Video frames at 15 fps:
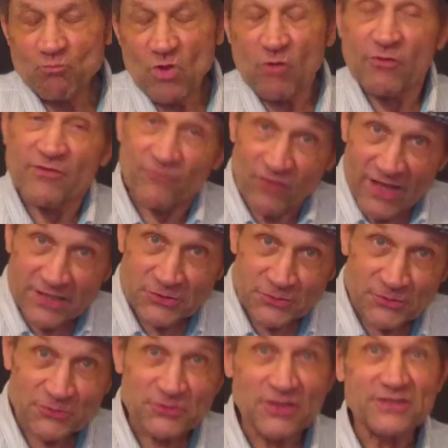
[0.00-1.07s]

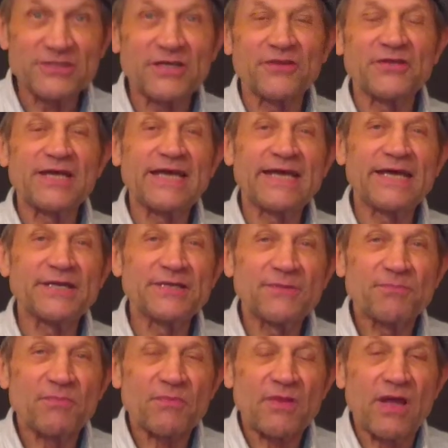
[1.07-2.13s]
Reflectors, on the other hand,
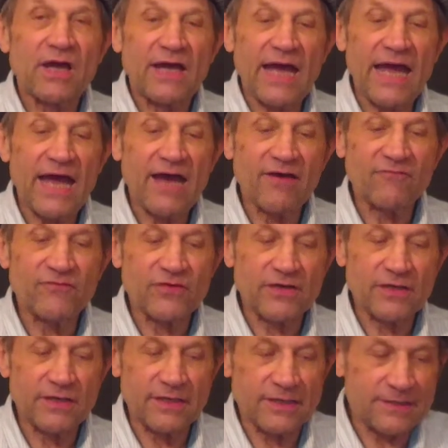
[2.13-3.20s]
have
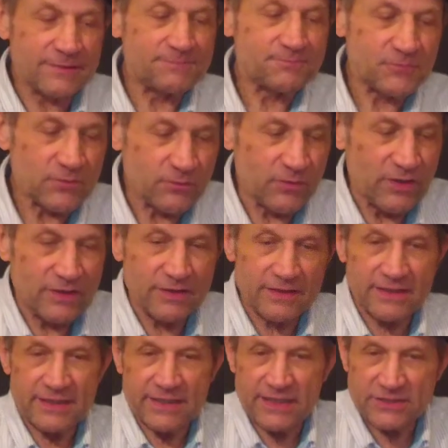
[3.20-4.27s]
well,
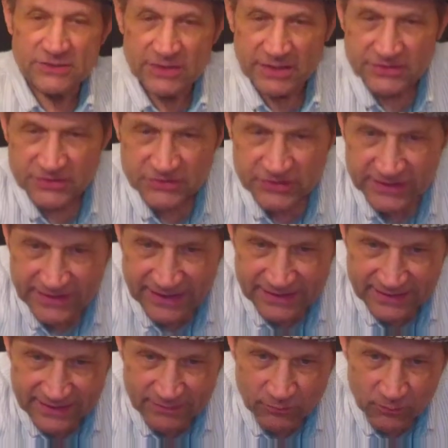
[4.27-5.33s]
as you see
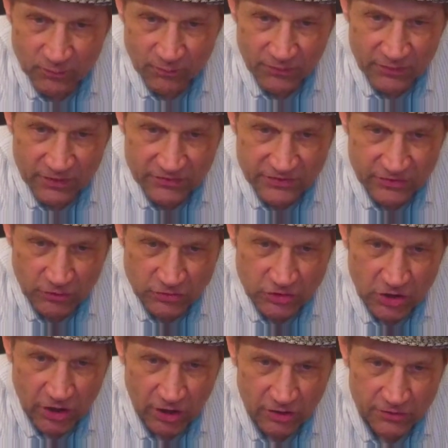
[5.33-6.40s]
those
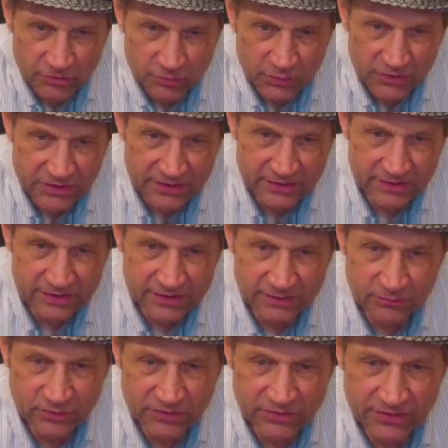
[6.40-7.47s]
colors within
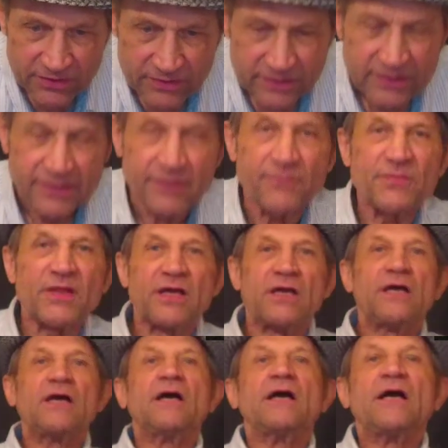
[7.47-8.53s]
there.
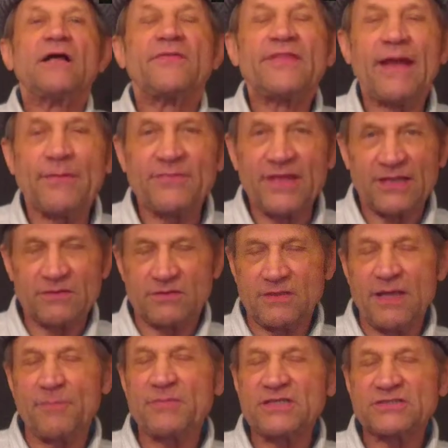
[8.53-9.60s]

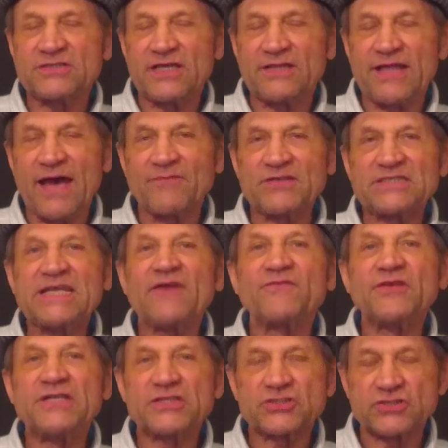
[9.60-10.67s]
That means they have a
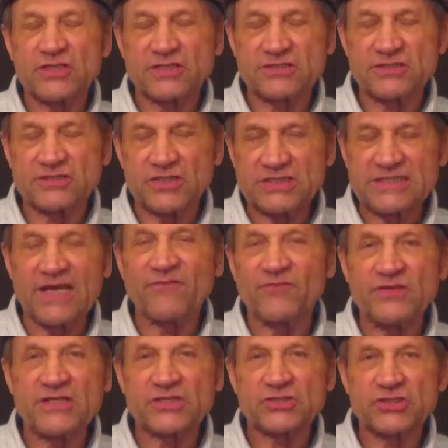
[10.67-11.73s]
definition. There's a
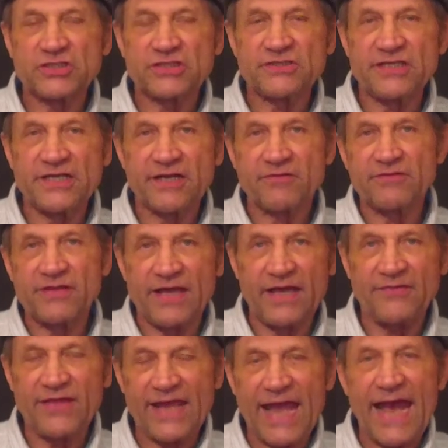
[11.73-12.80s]
definition in there,
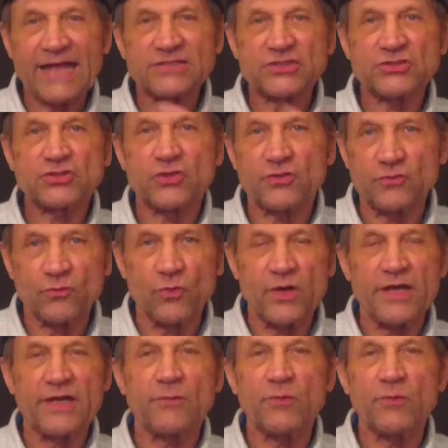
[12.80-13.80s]
and they act a certain way.